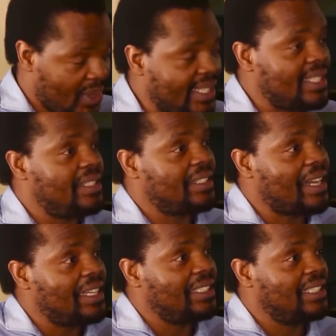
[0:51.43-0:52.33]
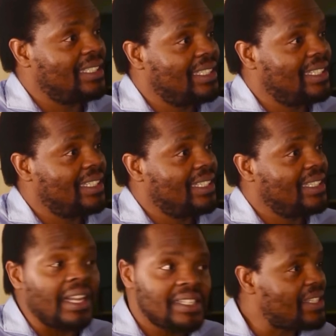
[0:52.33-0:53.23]
to lead this country.
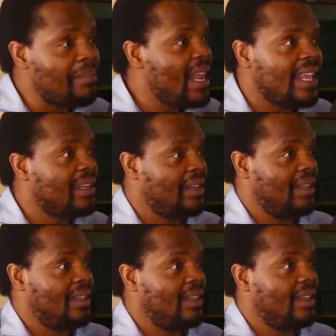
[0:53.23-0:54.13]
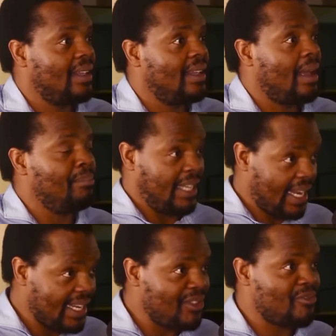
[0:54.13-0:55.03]
That is the plan.
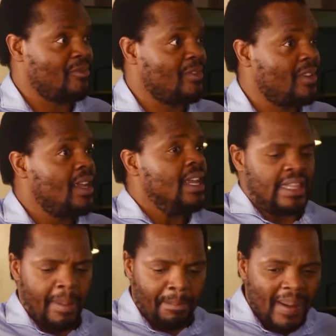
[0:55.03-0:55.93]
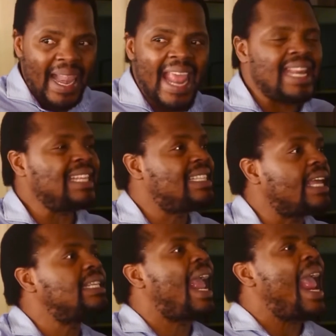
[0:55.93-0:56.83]
I'm telling you. The plan
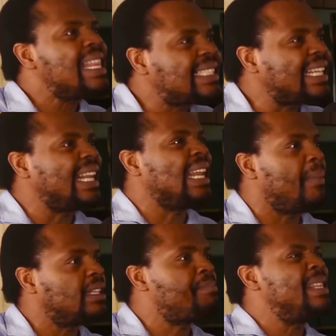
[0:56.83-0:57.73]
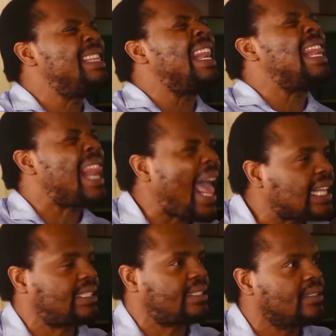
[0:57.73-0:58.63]
is that Cyril must be the
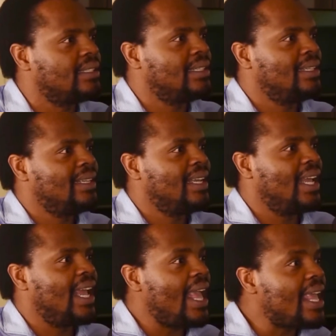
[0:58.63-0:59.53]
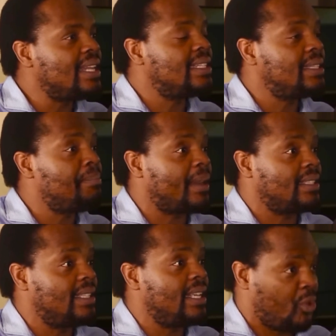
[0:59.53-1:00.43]
last
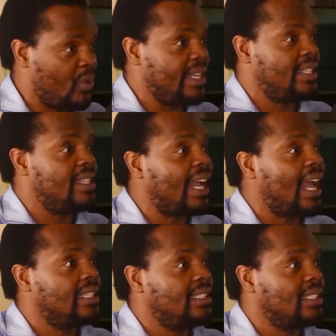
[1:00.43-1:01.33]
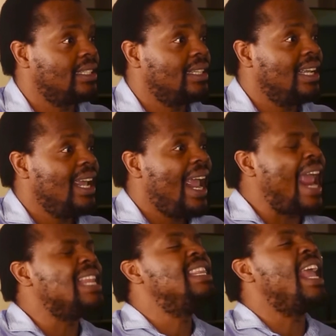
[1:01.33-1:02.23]
ANC president to lead the country.
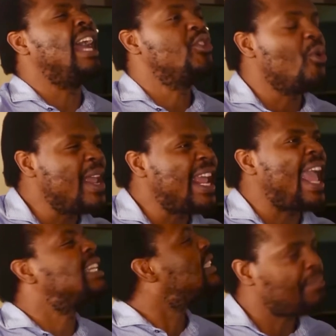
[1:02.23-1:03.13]
And they are doing